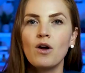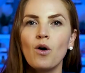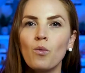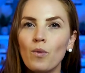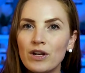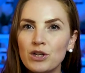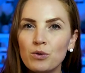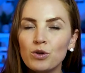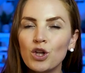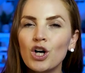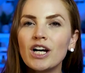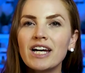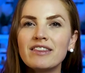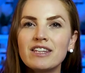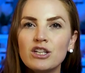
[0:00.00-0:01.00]
When you
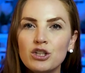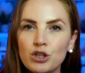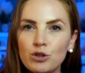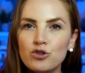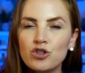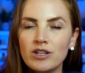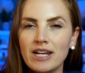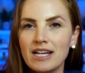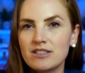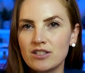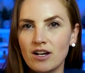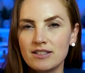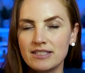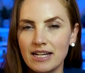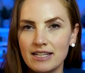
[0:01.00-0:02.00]
look at the Nutrinet
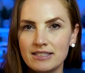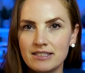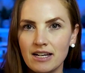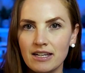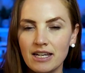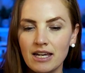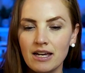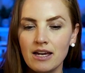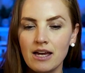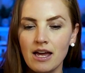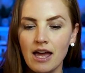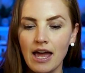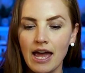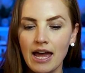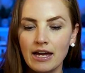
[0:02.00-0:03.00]
Santé study
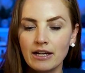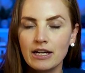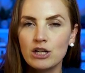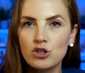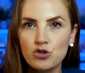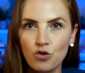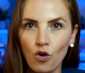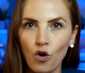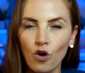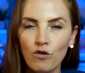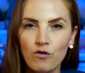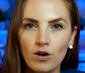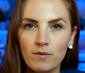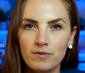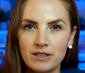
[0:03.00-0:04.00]
and control
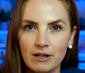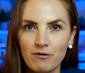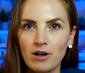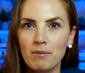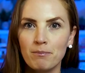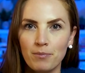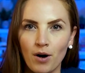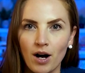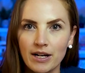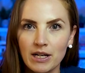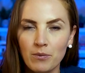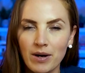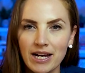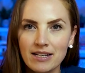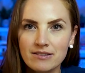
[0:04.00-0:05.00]
for different body
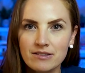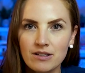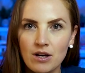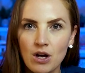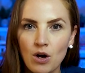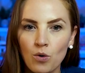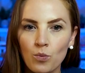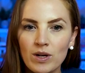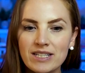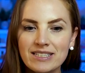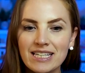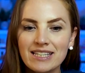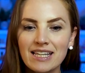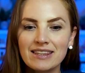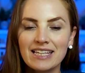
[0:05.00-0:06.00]
weights, we
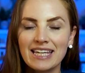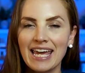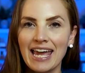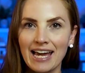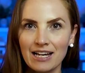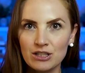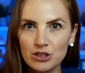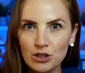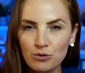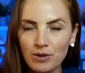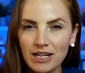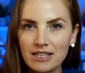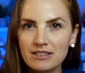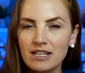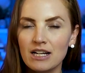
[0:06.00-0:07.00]
see that the cancer
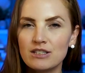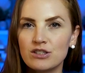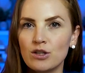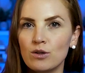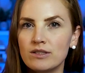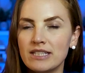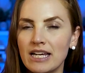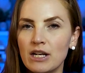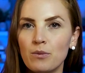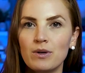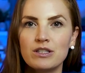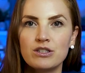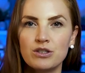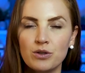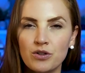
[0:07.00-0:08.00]
risk associated
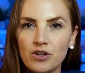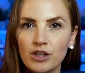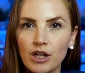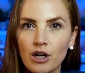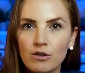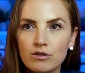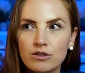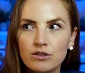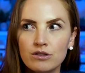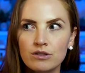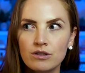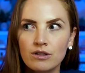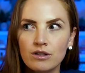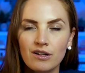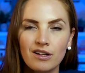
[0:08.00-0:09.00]
with sucralose,
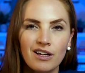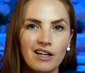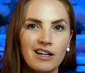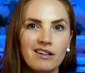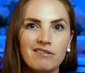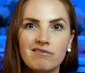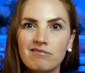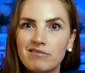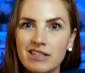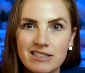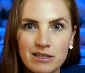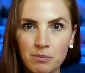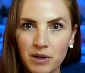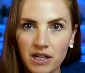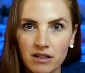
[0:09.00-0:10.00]
it
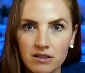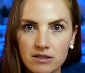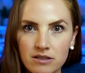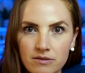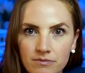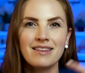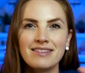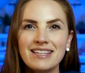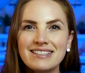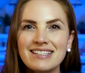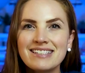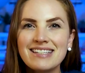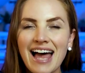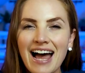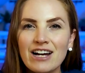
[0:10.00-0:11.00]
disappears. This
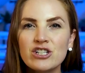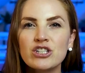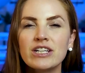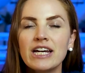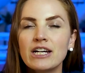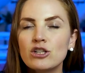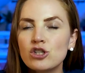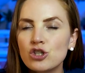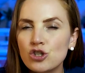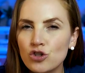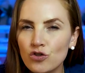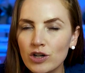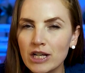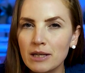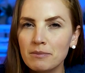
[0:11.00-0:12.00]
is actually
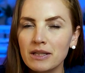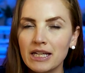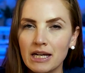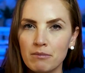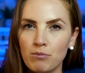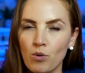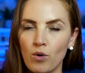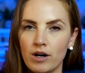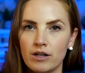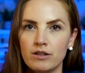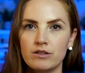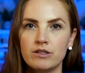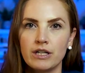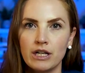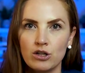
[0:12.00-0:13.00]
extremely
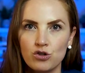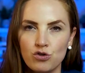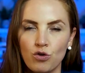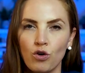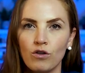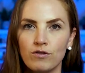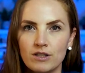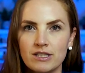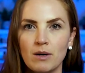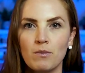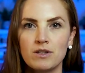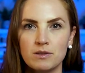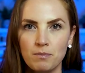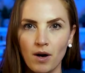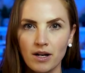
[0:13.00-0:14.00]
important to control for
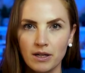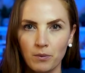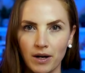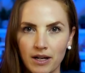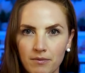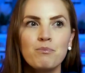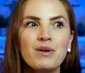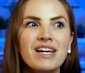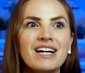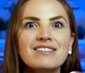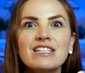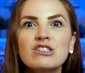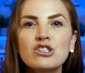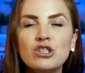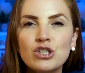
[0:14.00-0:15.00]
someone's body weight because
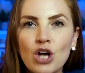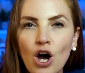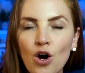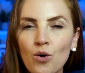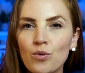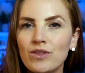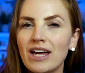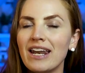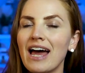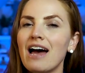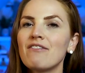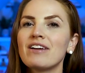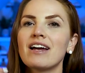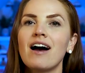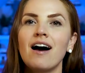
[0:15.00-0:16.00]
it's known that
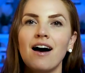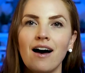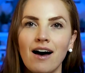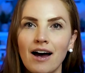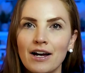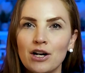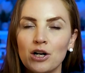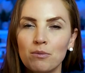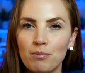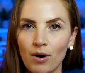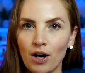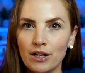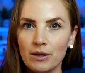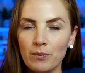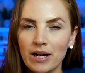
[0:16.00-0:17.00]
having a higher
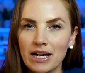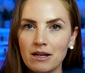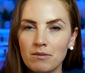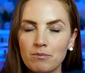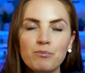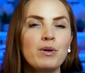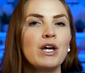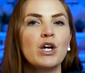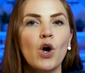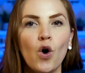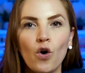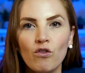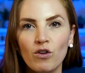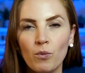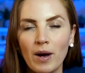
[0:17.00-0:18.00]
body weight, being
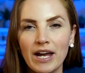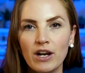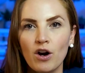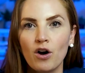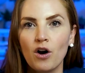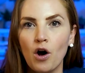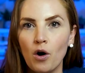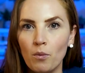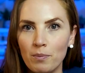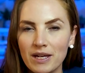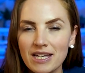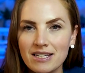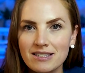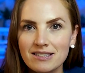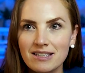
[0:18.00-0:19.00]
overweight or
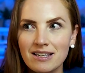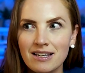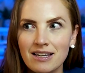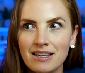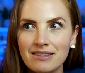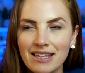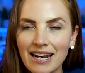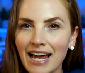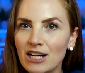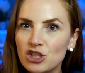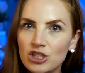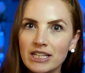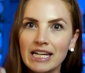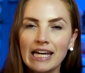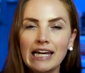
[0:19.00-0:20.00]
obese, that
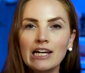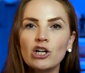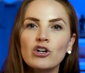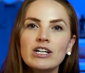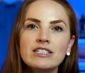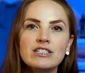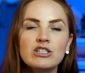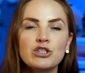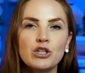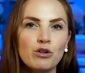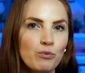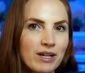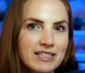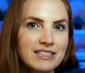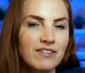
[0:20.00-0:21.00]
actually increases your
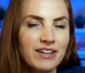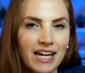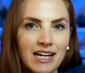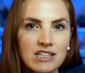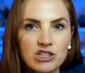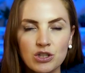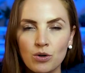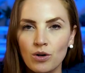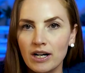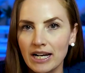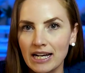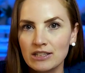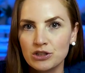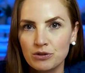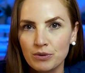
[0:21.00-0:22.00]
risk of cancer or
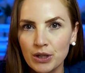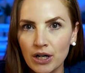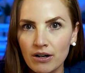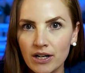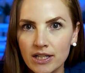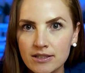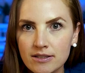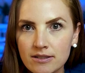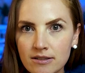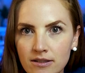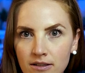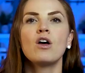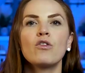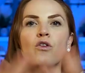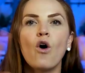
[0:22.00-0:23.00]
cancer recurrence.
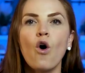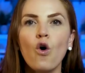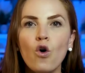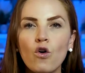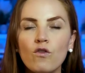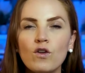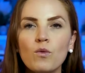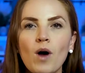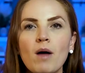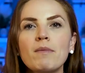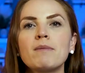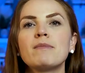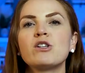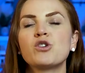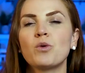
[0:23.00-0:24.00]
The
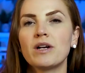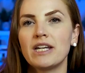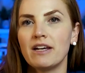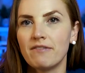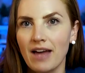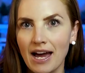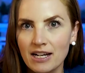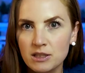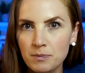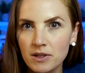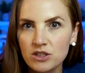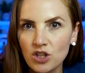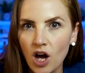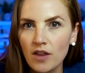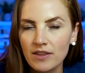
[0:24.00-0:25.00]
overwhelming majority of
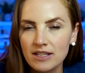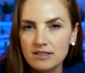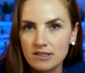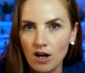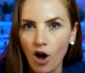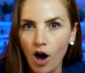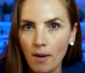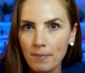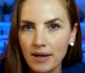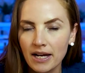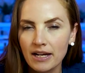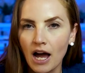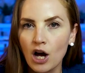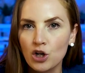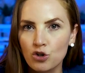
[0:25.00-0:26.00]
experts on this
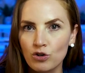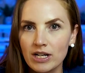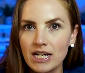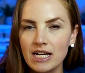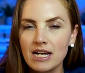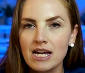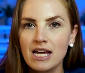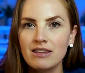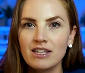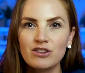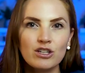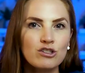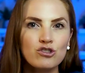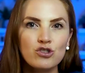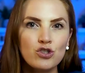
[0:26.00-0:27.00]
topic agree that
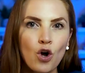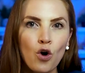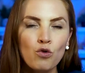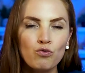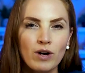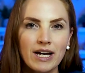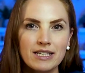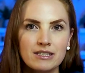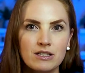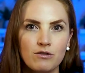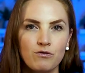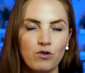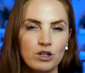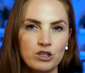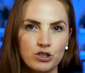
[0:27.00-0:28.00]
there's no risk
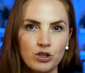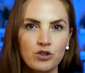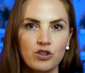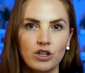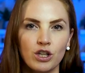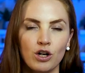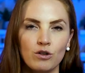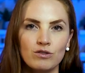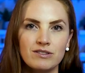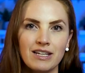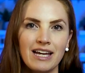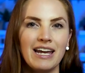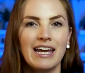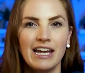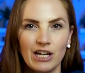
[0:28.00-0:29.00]
for sucralose
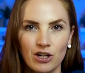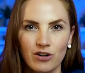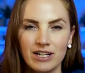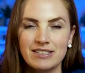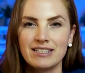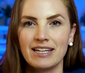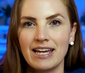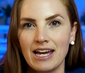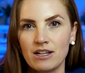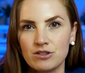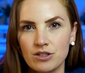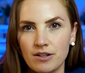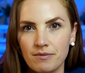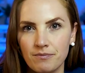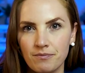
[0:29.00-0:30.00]
increasing
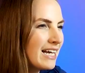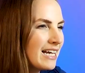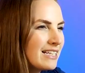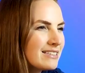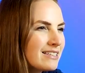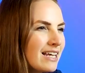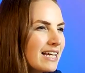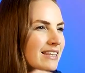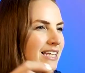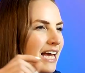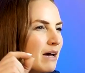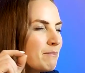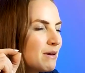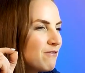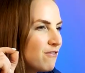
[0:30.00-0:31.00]
cancer. It's like they
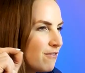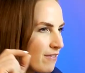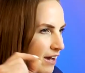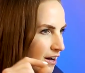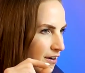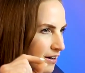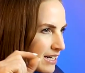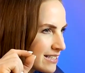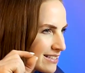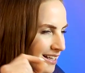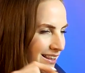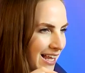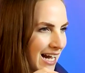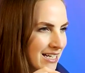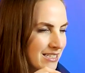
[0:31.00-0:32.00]
have been very
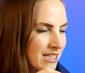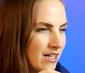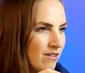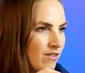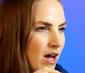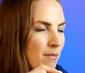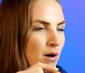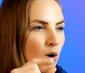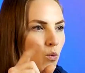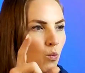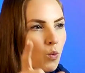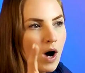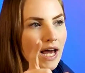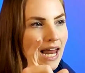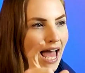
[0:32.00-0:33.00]
selective about
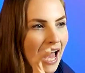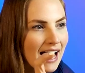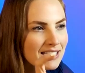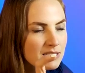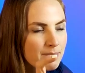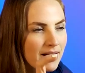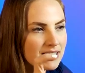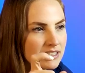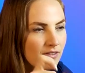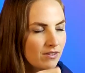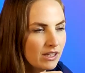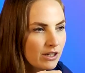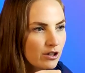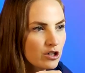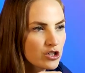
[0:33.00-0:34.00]
what aspects of
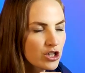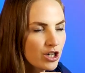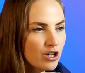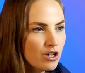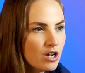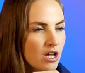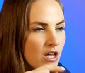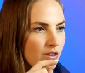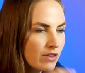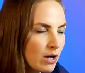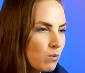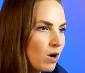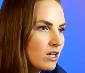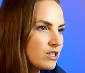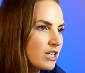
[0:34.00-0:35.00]
literature they
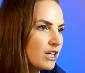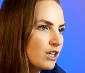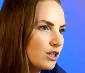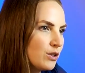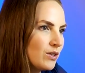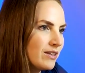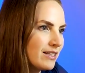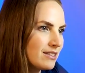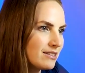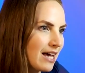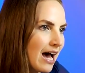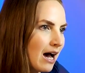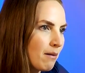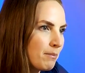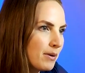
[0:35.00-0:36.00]
want to include in this
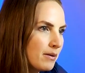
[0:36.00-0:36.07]
app.